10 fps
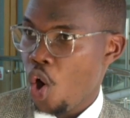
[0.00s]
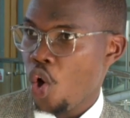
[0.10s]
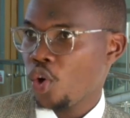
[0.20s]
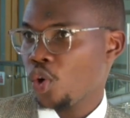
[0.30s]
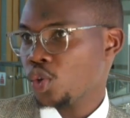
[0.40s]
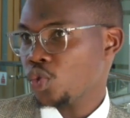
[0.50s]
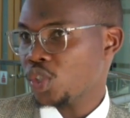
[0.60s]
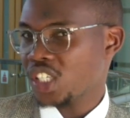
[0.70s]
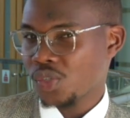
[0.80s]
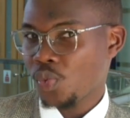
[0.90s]
or you
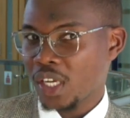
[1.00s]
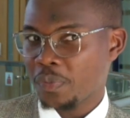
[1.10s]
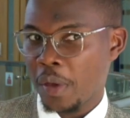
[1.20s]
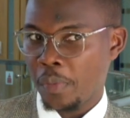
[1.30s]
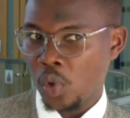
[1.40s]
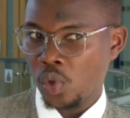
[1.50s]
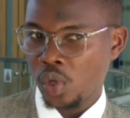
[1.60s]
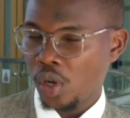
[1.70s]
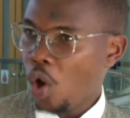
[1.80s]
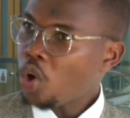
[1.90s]
just want people
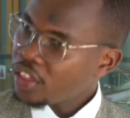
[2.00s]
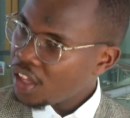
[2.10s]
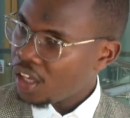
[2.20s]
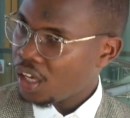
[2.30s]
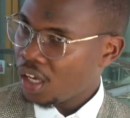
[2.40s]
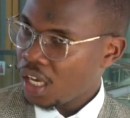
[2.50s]
on the